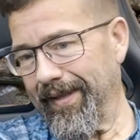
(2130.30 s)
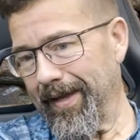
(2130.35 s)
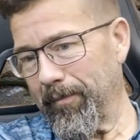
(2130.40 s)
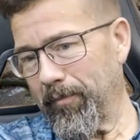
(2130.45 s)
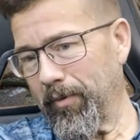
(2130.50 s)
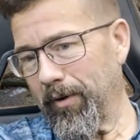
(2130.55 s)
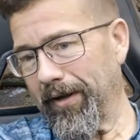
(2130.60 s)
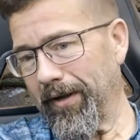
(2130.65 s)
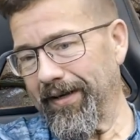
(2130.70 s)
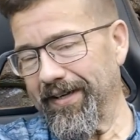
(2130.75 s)

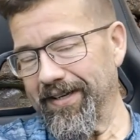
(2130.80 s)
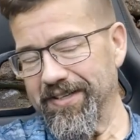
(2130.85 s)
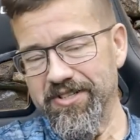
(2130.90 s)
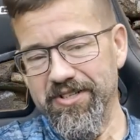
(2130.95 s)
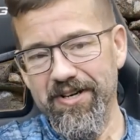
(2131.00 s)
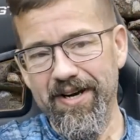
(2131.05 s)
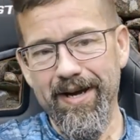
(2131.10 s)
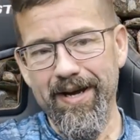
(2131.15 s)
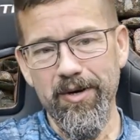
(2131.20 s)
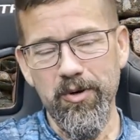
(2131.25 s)
probably catch
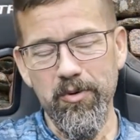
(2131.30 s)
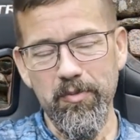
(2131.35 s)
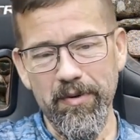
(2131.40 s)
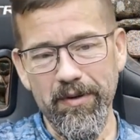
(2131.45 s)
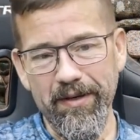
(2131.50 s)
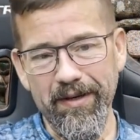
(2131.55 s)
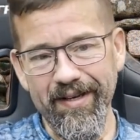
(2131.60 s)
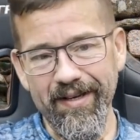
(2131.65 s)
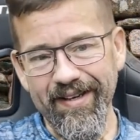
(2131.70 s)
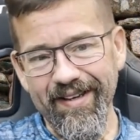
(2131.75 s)
your eye
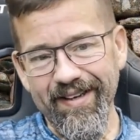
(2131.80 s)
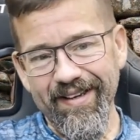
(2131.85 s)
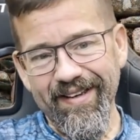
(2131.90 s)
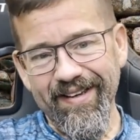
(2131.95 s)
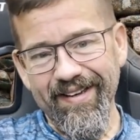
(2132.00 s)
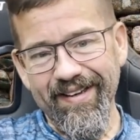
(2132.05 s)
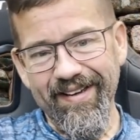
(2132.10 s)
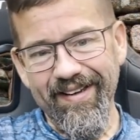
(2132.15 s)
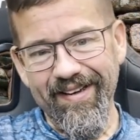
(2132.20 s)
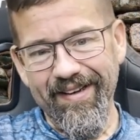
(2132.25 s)
open.
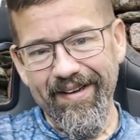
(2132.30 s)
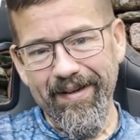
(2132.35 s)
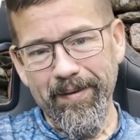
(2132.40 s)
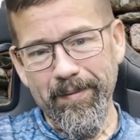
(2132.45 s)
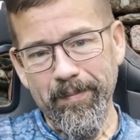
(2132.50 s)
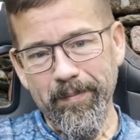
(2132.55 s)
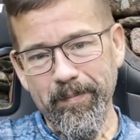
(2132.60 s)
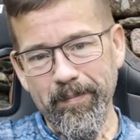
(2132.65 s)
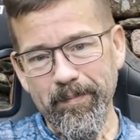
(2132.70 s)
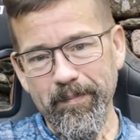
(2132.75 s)

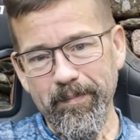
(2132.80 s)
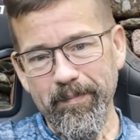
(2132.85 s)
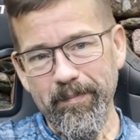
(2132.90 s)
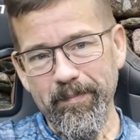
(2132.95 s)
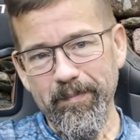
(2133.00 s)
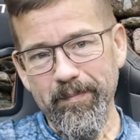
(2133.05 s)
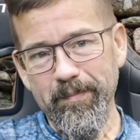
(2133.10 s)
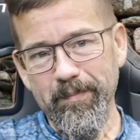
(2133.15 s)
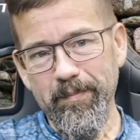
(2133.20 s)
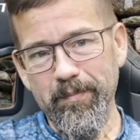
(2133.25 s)

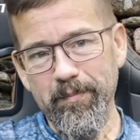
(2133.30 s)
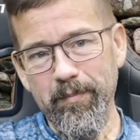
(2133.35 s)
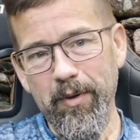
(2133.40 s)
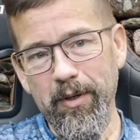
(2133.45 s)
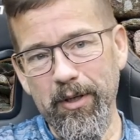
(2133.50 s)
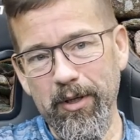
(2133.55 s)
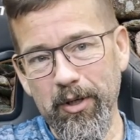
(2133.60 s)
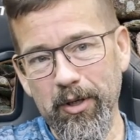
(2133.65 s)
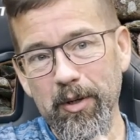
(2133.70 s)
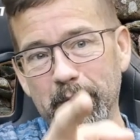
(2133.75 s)

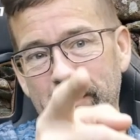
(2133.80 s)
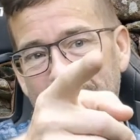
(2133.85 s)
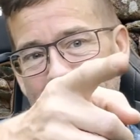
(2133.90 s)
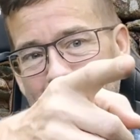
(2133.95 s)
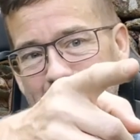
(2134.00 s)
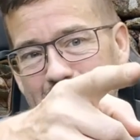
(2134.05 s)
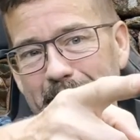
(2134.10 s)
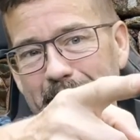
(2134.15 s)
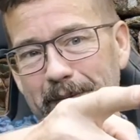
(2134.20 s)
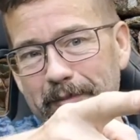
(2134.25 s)
But you're going to be
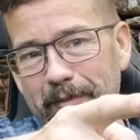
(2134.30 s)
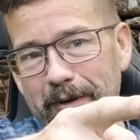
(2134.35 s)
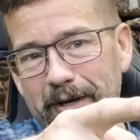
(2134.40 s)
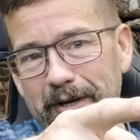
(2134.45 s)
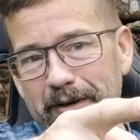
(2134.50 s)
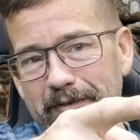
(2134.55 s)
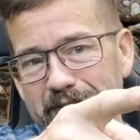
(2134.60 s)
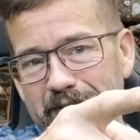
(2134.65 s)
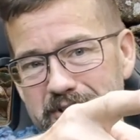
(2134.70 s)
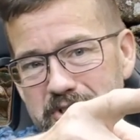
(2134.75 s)
looking
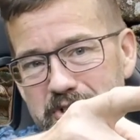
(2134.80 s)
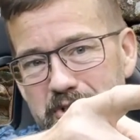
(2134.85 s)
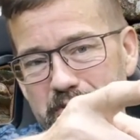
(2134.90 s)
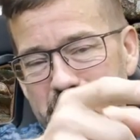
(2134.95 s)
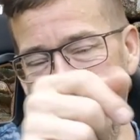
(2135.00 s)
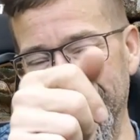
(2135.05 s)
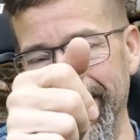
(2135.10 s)
above and shooting